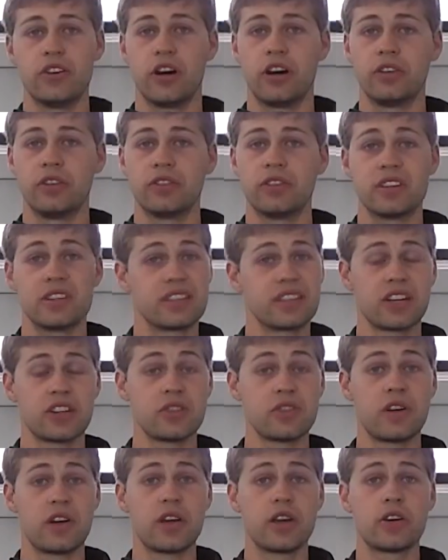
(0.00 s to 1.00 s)
dolphins? And
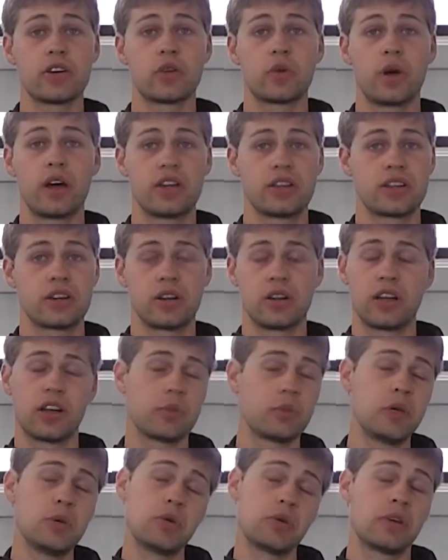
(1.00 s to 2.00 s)
that's a very good question. A
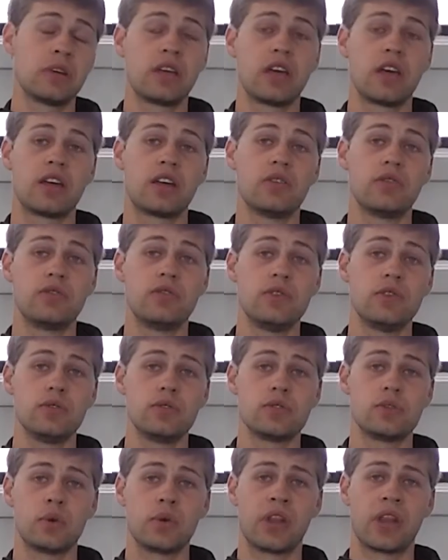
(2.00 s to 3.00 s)
lot of people can get
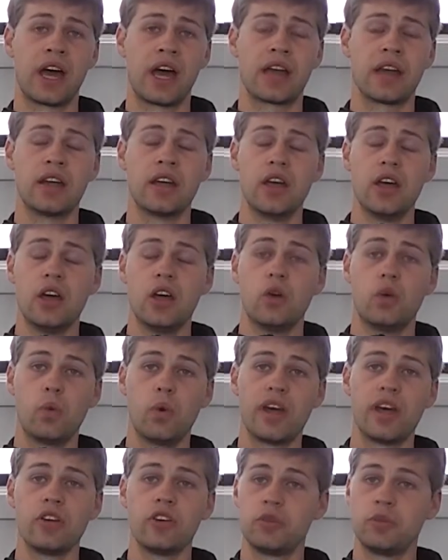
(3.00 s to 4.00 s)
confused with that.
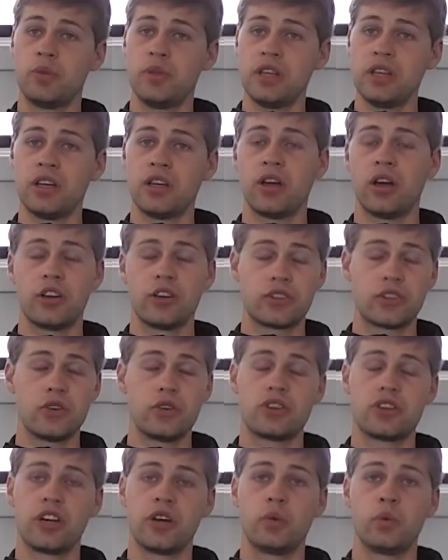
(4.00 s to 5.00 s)
Whales being
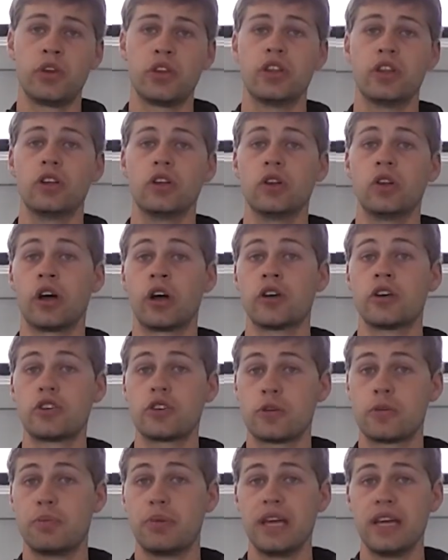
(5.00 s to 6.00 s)
associated with the
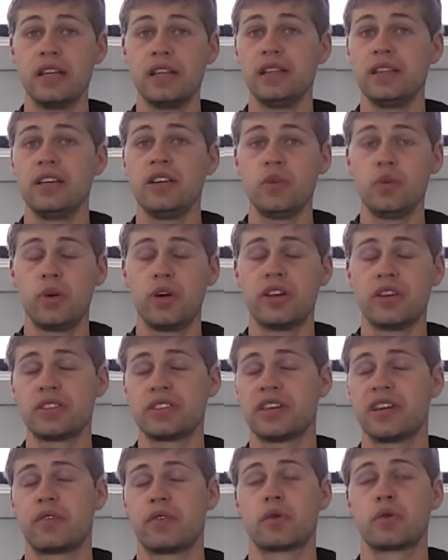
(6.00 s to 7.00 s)
larger baleen whales
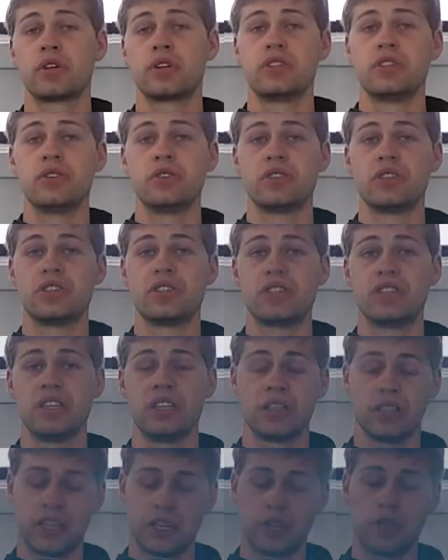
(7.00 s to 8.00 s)
that everyone is used to
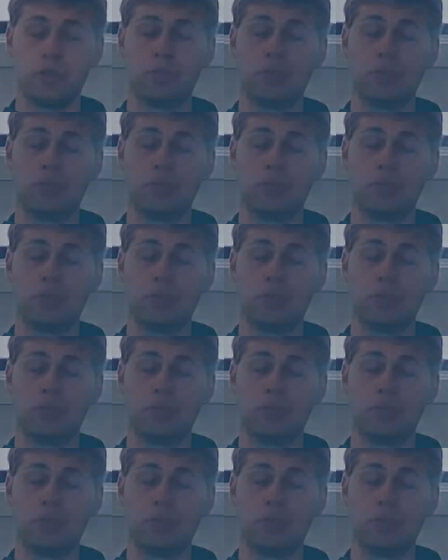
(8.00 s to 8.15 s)
seeing, like the